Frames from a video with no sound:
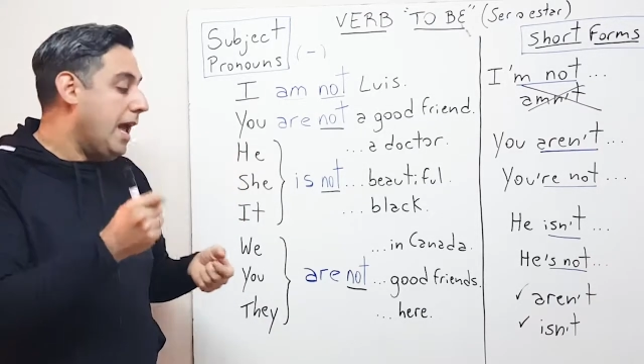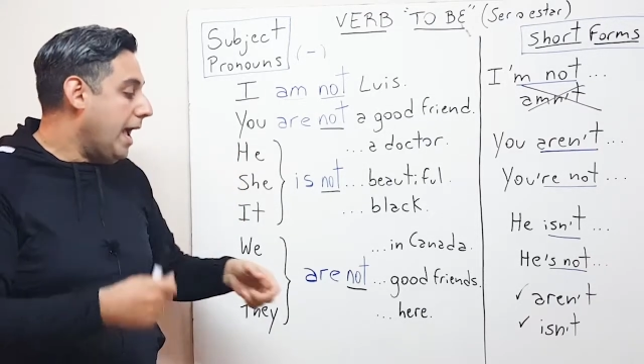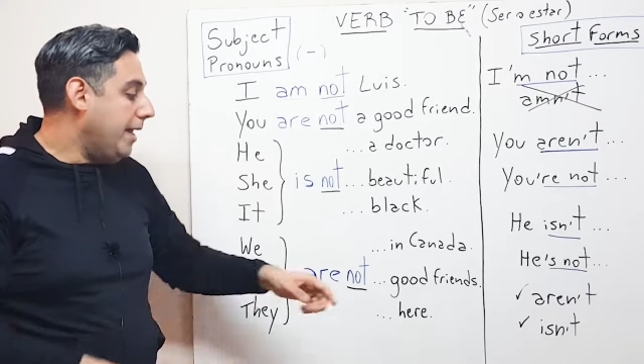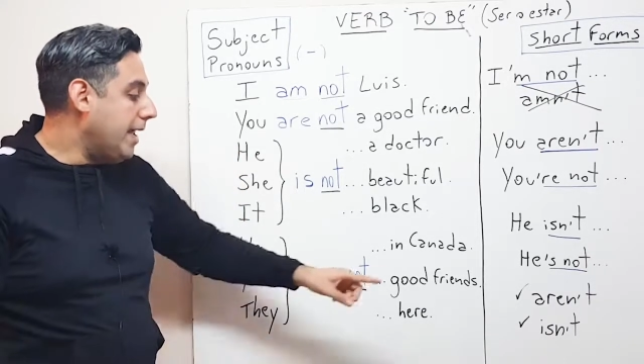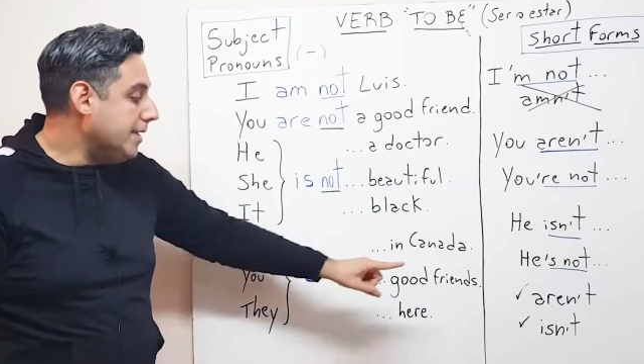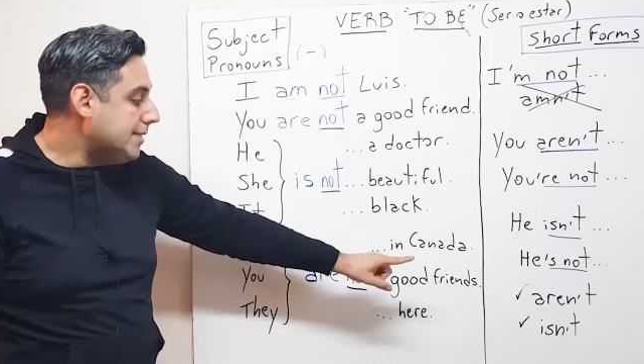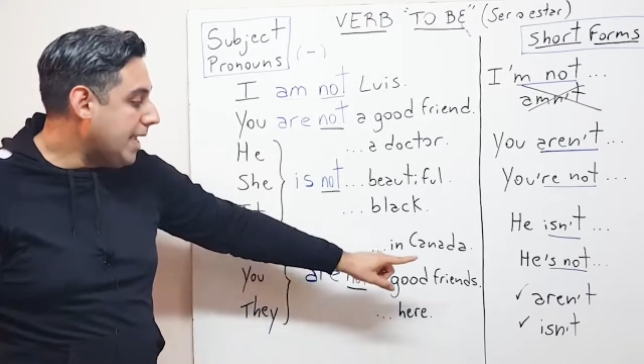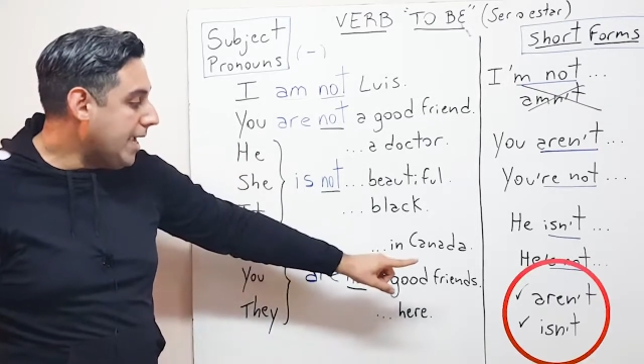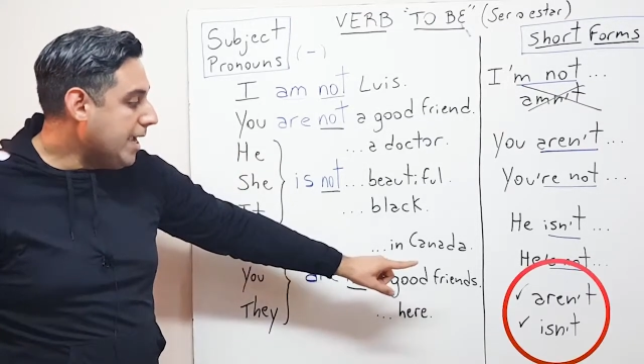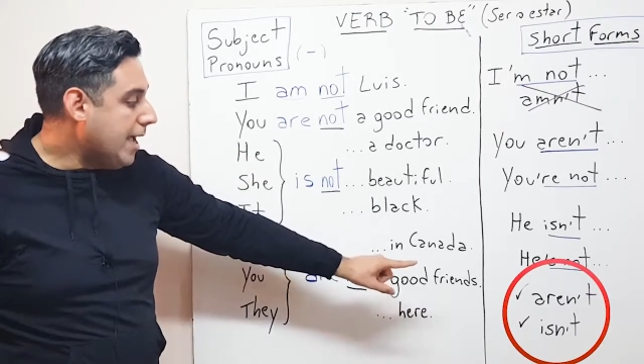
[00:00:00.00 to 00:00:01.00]
And I
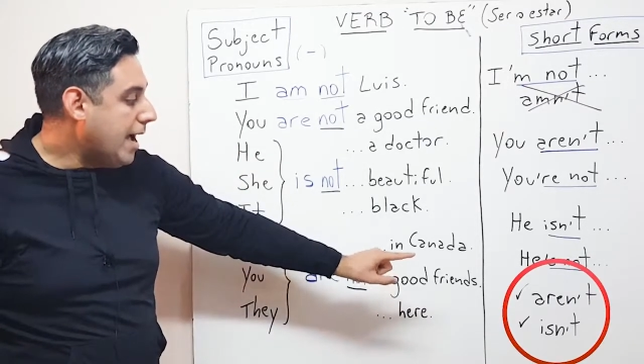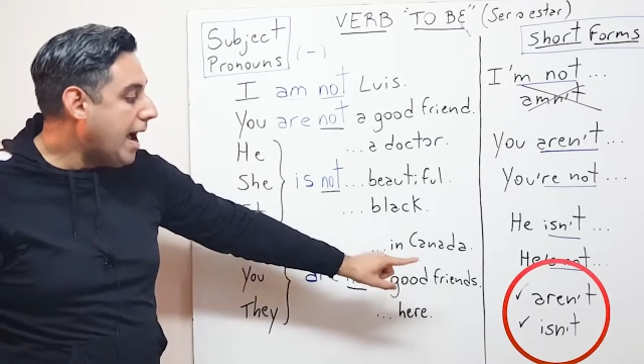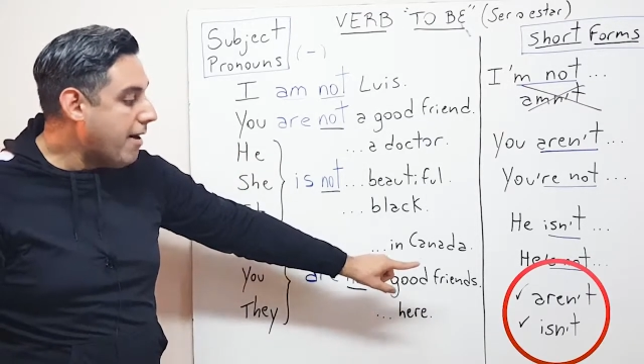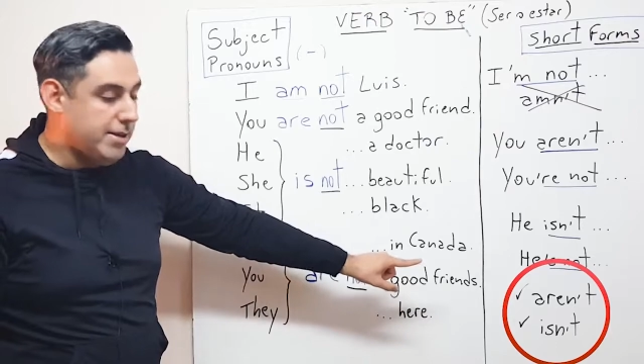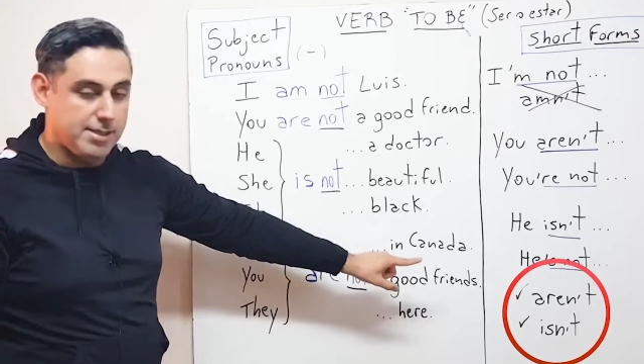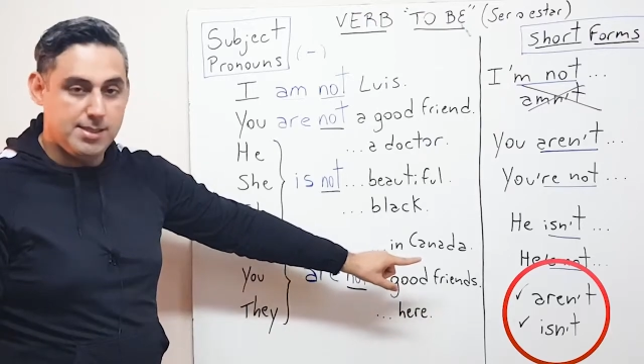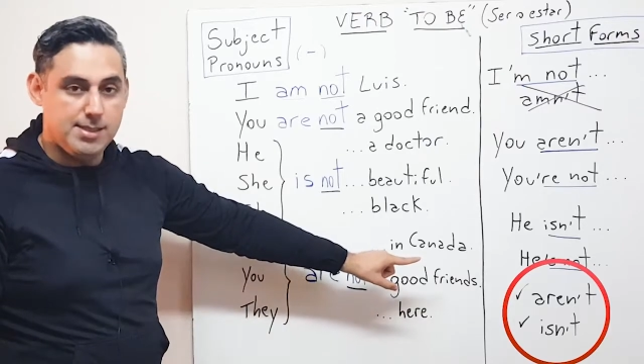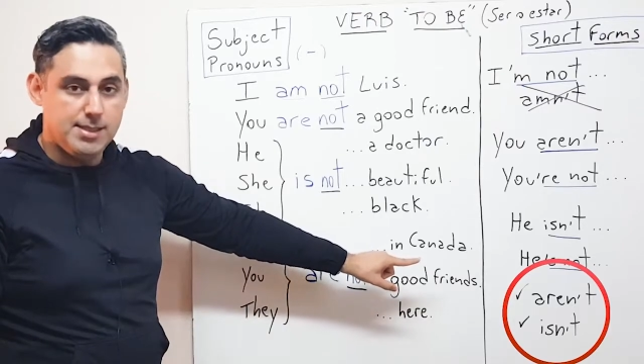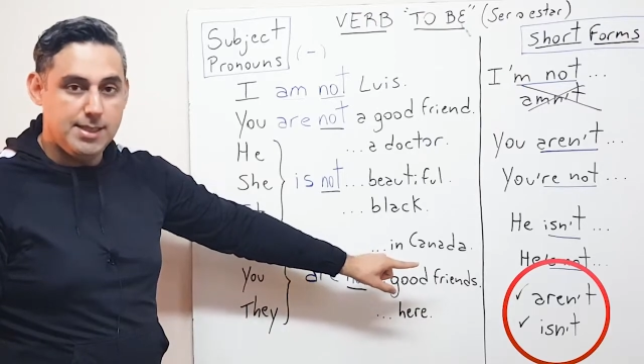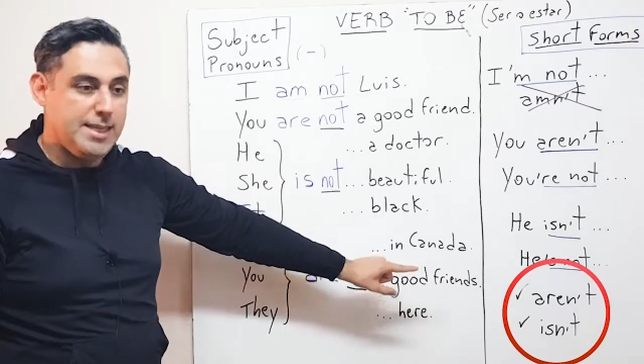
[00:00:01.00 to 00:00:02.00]
say aren't,
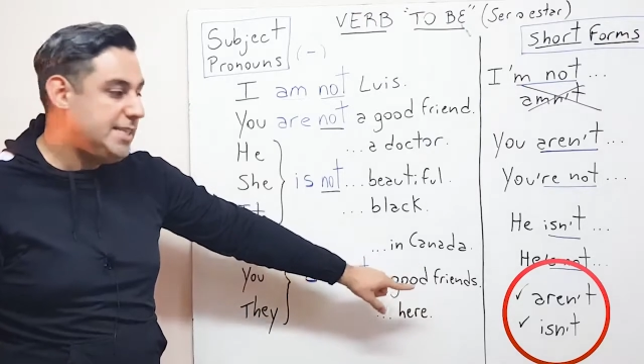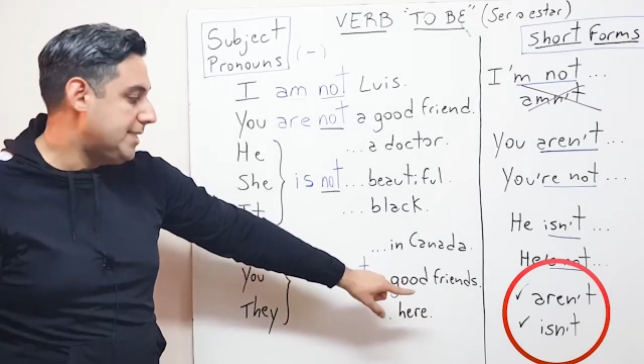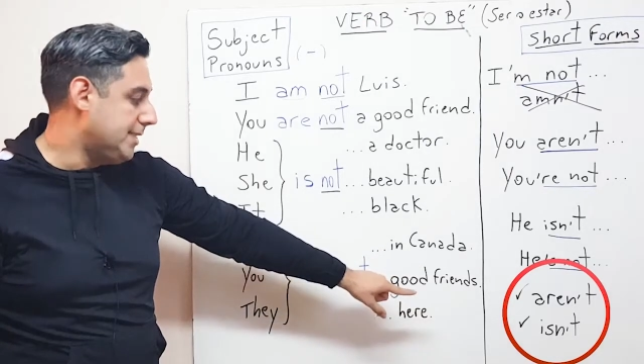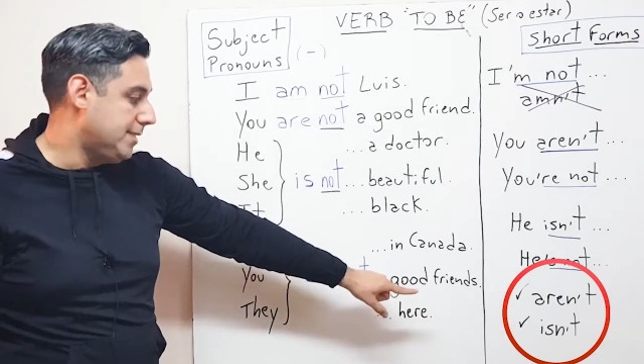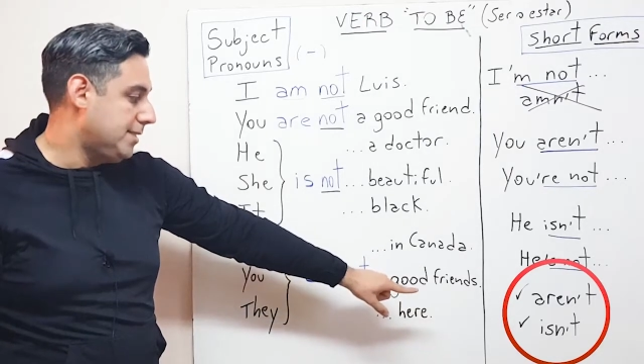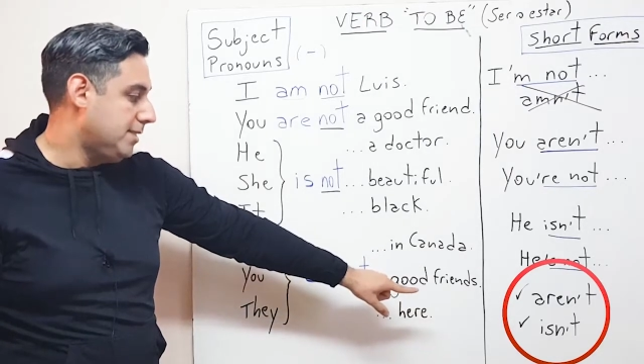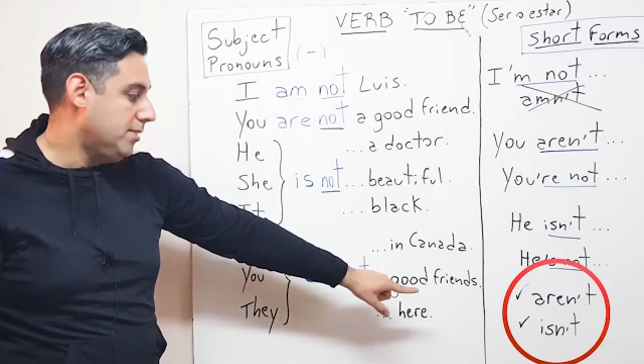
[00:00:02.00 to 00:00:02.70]
isn't.